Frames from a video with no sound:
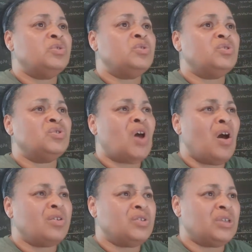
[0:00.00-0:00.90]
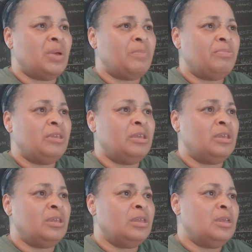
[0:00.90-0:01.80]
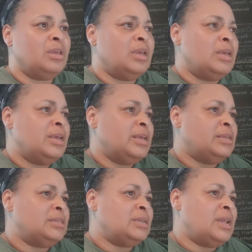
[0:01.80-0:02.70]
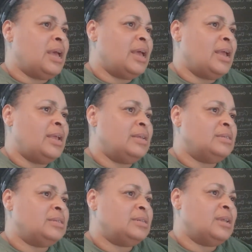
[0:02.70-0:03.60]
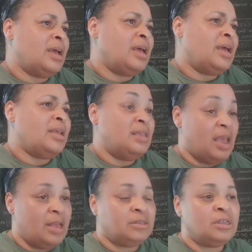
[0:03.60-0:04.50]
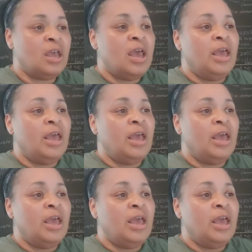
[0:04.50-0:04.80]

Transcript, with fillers: saw something. Is it 9? Is it 9? Yes.